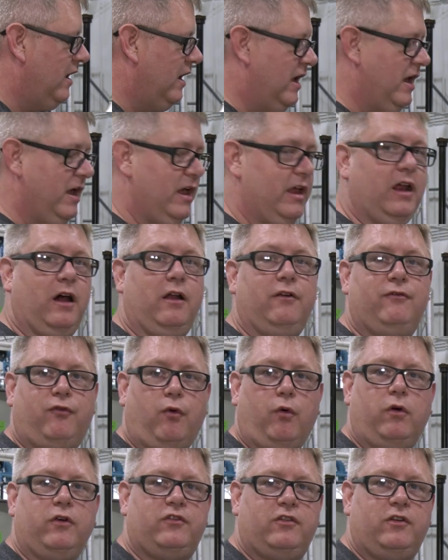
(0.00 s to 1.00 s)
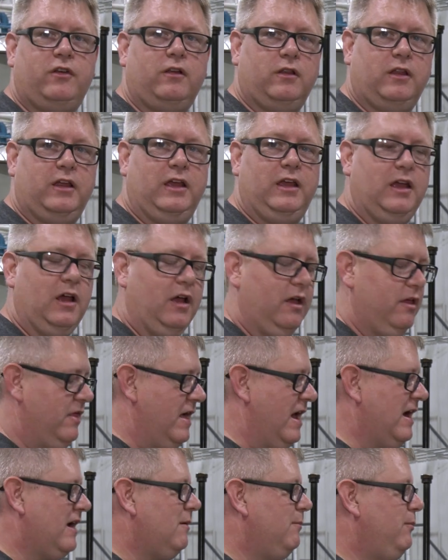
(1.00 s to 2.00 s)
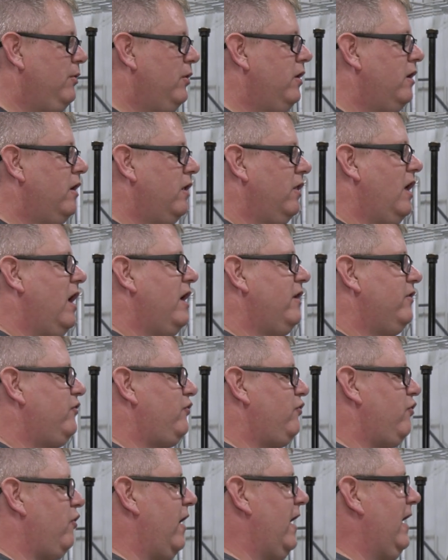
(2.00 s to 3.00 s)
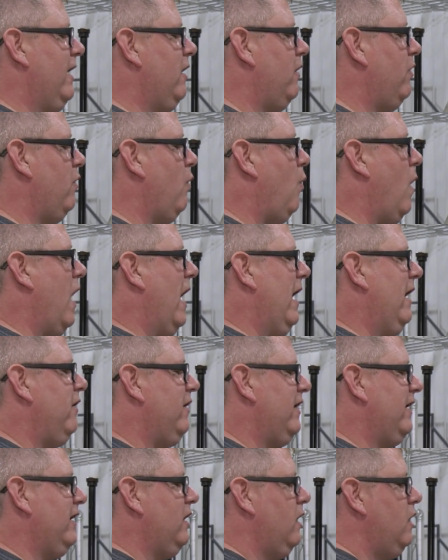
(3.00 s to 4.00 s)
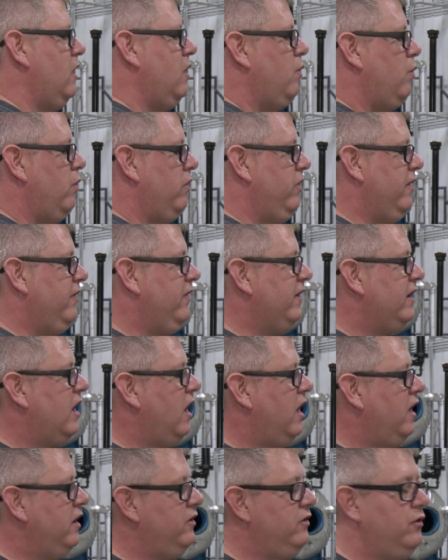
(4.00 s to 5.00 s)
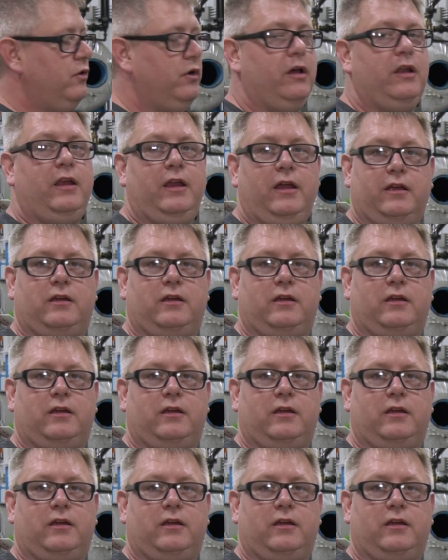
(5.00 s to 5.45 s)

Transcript: And unfortunately, that can put a lot of strain on the wiring within the conduit.